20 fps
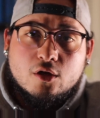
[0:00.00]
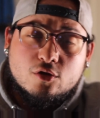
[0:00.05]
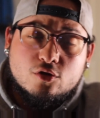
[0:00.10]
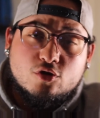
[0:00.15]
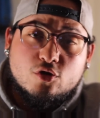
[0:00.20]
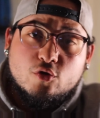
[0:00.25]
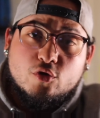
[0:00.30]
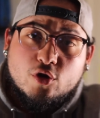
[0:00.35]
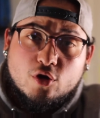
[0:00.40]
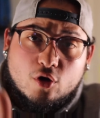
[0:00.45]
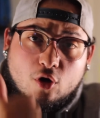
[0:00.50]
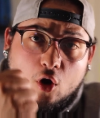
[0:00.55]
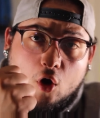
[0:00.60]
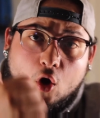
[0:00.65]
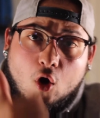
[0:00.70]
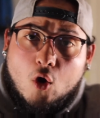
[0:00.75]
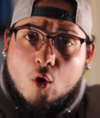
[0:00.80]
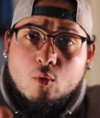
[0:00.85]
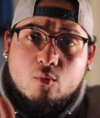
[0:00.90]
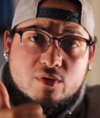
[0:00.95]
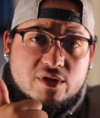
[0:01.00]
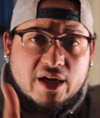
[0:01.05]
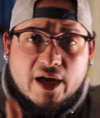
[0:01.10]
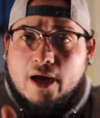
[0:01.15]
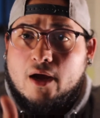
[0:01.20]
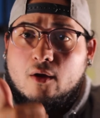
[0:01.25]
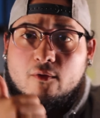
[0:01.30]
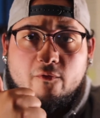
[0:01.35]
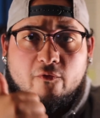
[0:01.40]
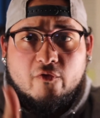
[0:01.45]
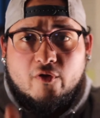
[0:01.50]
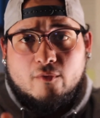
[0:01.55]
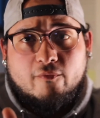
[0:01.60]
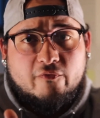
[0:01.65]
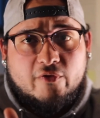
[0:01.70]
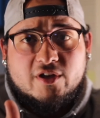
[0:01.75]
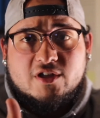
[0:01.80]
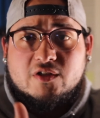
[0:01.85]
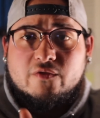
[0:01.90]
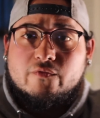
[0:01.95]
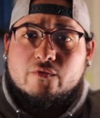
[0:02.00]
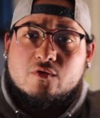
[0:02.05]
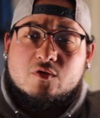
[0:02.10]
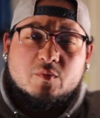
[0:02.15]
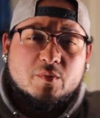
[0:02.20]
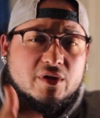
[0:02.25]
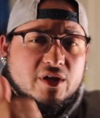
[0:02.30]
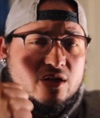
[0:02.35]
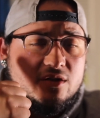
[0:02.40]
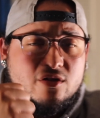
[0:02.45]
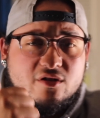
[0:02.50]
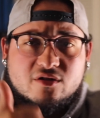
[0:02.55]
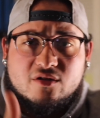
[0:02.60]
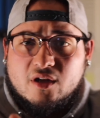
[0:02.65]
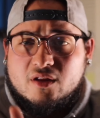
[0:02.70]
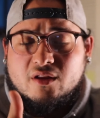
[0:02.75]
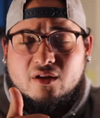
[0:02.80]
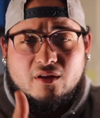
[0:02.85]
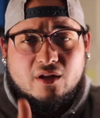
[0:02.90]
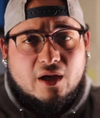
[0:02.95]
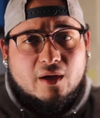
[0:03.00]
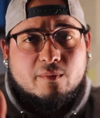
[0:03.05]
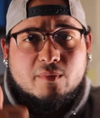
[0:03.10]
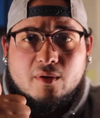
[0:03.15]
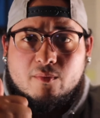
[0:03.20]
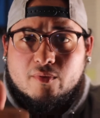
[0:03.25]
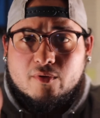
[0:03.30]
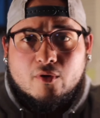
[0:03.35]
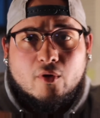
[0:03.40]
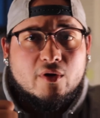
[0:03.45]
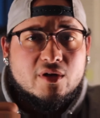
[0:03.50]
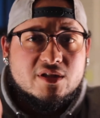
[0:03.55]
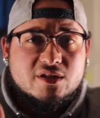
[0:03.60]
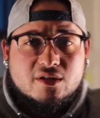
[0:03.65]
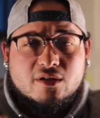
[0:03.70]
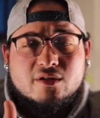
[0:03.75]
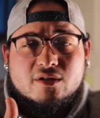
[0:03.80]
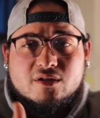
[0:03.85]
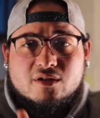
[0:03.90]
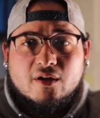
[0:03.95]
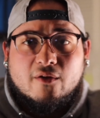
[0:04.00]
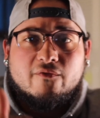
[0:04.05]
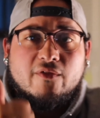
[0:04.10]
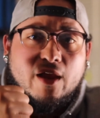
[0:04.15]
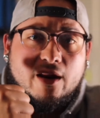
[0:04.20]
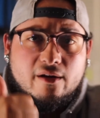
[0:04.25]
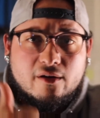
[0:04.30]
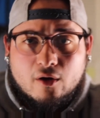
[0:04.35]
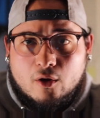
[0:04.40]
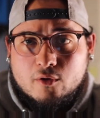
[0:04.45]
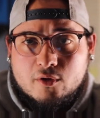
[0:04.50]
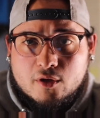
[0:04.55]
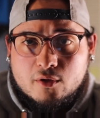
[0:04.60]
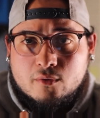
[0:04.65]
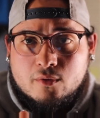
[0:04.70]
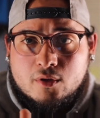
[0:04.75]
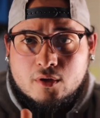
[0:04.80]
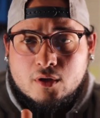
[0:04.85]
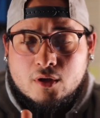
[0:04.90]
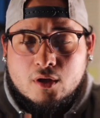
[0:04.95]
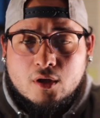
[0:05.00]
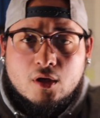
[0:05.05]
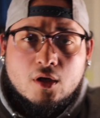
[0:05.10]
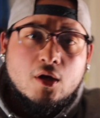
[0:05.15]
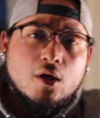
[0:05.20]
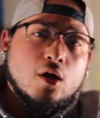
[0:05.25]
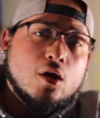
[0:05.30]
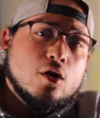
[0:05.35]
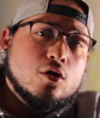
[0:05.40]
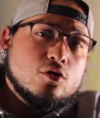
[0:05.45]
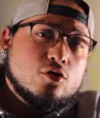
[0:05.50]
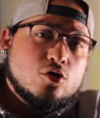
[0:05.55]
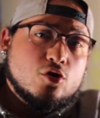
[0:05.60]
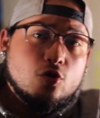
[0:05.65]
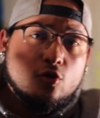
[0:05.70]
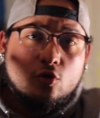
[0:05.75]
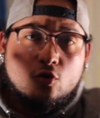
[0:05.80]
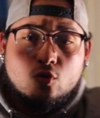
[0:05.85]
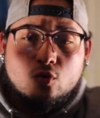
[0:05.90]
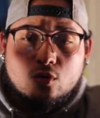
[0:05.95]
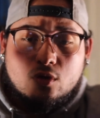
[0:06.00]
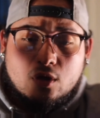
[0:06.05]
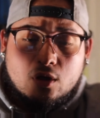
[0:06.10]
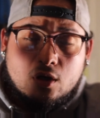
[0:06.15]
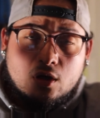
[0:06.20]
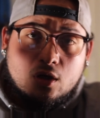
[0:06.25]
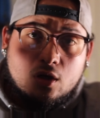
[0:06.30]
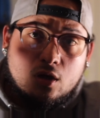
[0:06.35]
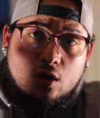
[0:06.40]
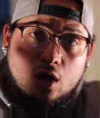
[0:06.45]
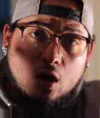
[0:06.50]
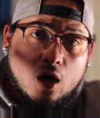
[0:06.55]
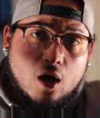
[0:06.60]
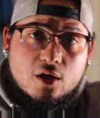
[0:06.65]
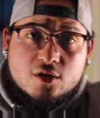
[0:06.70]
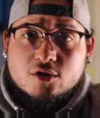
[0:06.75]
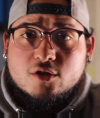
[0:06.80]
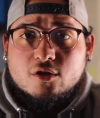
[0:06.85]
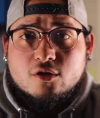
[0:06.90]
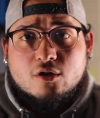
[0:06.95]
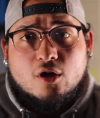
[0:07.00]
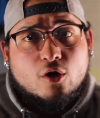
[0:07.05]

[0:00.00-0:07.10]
Do your hometown film festivals, because there's nothing like people going to see your stuff that know you. Do Oscar